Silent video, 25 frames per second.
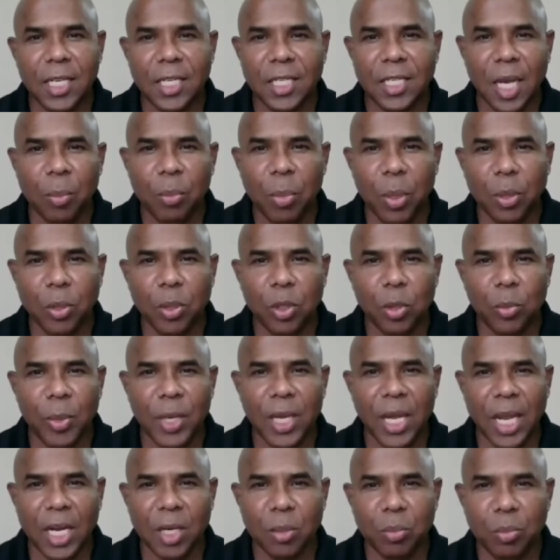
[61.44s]
about to be
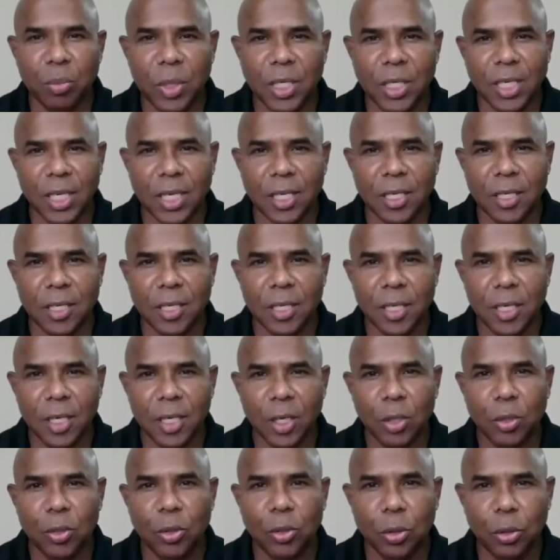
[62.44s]
admitted
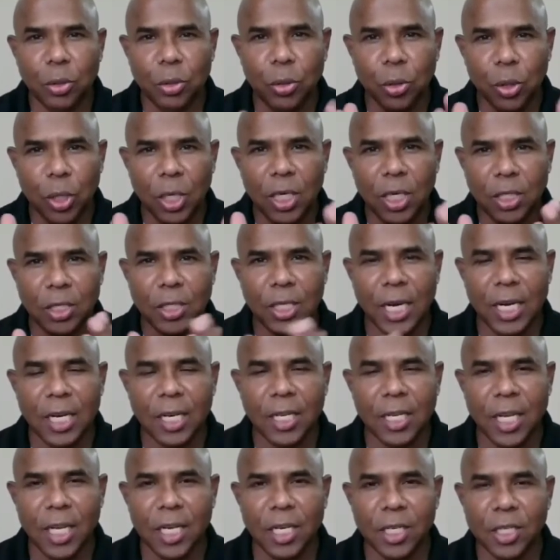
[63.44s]
to your
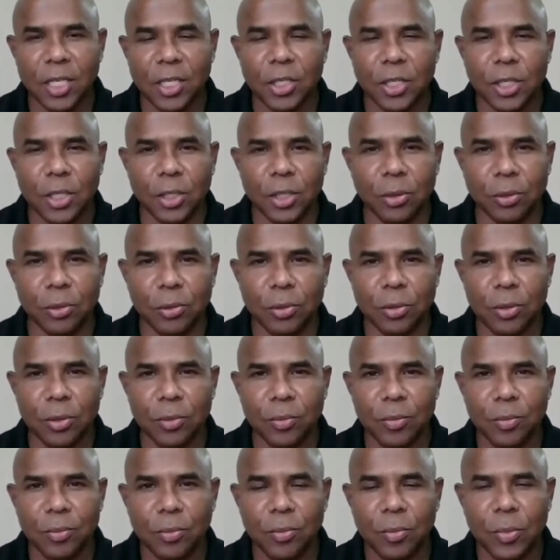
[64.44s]
childcare institute.
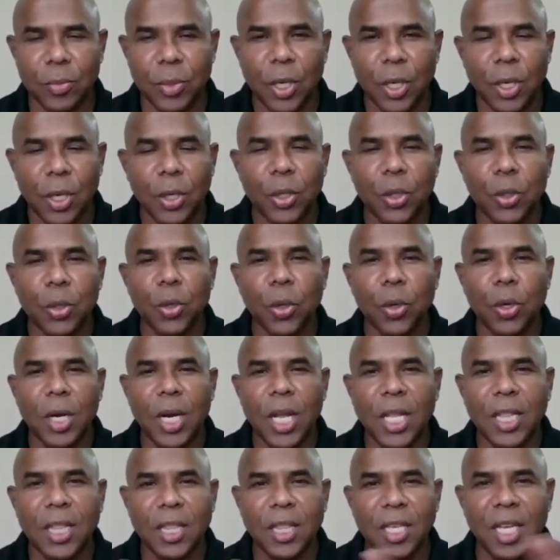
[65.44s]
You know
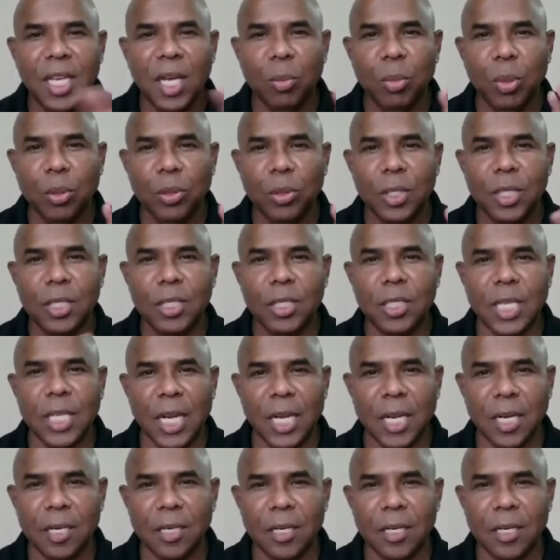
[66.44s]
nothing about this child.